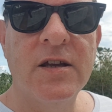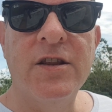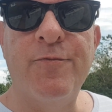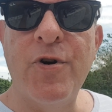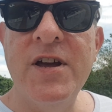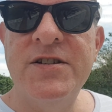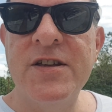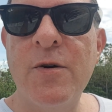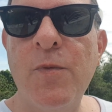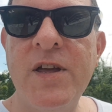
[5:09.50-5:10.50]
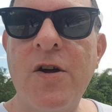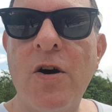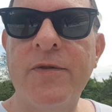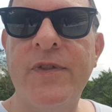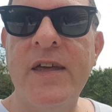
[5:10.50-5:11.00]
The breeder that we
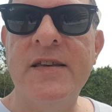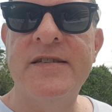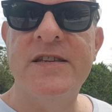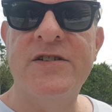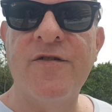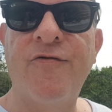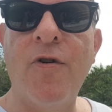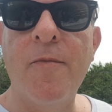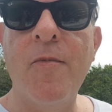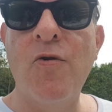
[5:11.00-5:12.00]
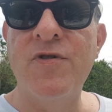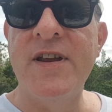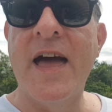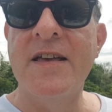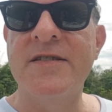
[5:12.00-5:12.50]
got the sister from
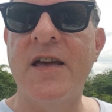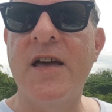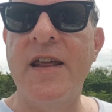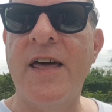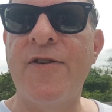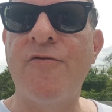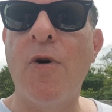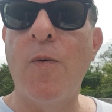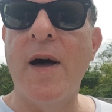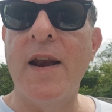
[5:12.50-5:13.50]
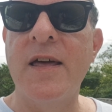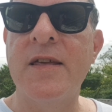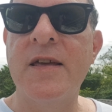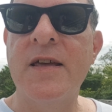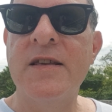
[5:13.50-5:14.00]
already has another Rottweiler,
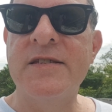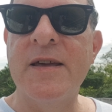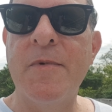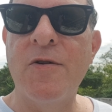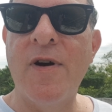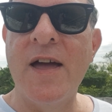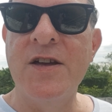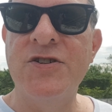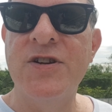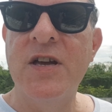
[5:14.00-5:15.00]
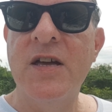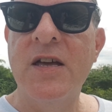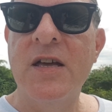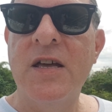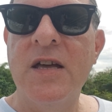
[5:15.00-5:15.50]
similar age.
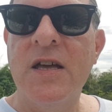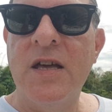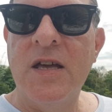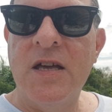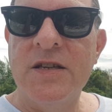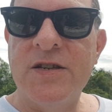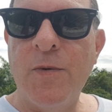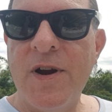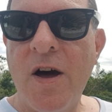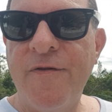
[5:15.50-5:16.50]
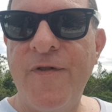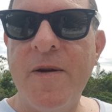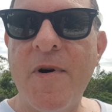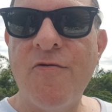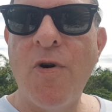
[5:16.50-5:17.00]
So when our
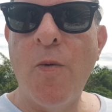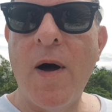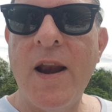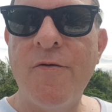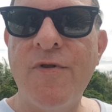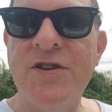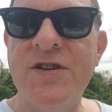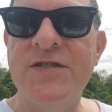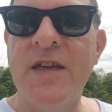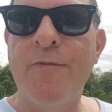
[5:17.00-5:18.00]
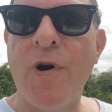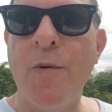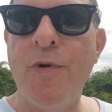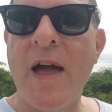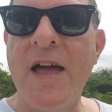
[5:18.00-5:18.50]
female Rottweiler reaches the
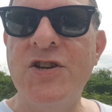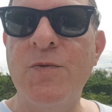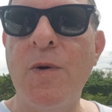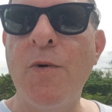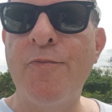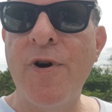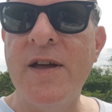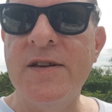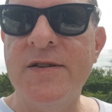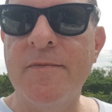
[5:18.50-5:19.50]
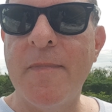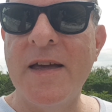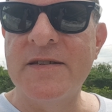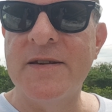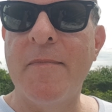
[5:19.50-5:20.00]
appropriate age, we will breed,
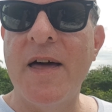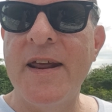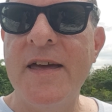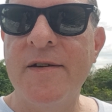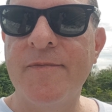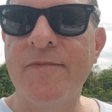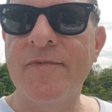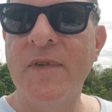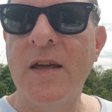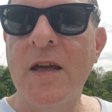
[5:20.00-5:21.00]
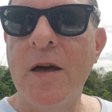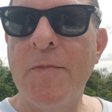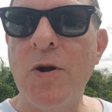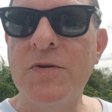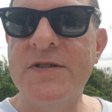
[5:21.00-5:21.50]
make some money,
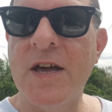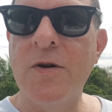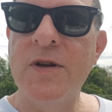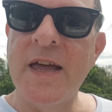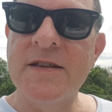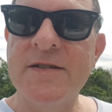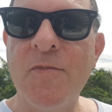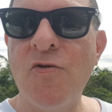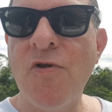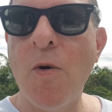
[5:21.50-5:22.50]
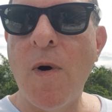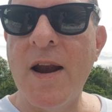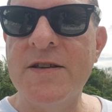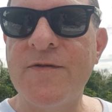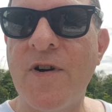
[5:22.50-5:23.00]
but also get some more
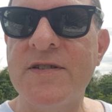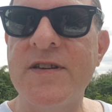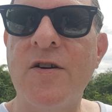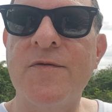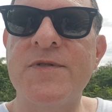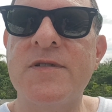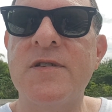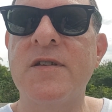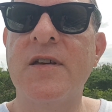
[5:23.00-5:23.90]
Rottweilers for ourselves.